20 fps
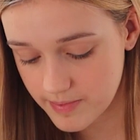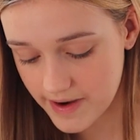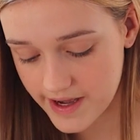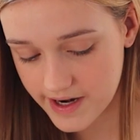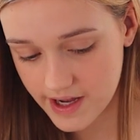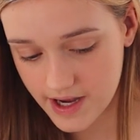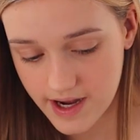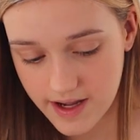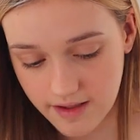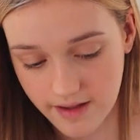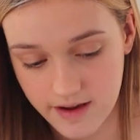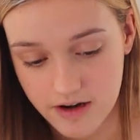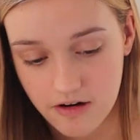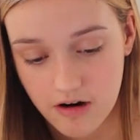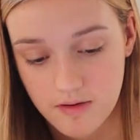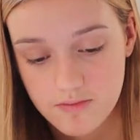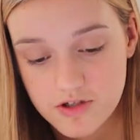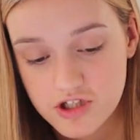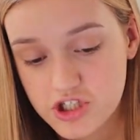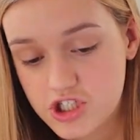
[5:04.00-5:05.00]
bad at eyeliner,
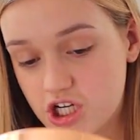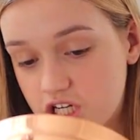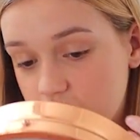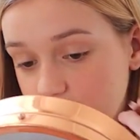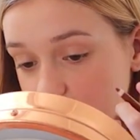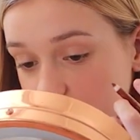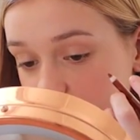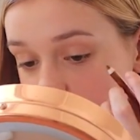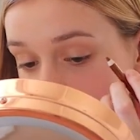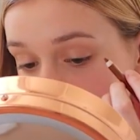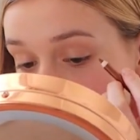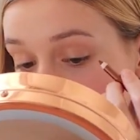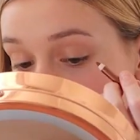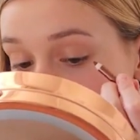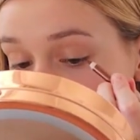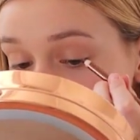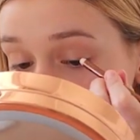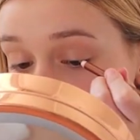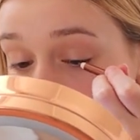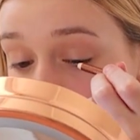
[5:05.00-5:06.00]
I'm genuinely
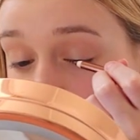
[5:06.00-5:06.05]
scared.